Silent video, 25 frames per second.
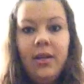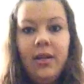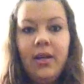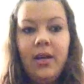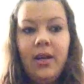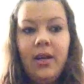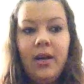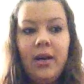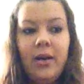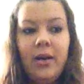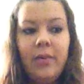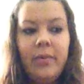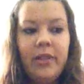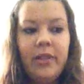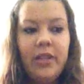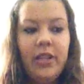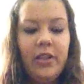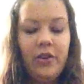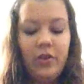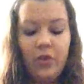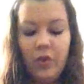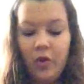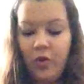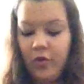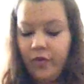a
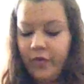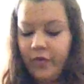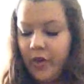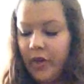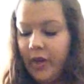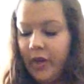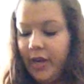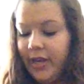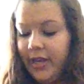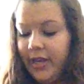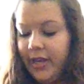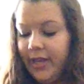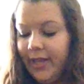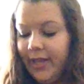little over an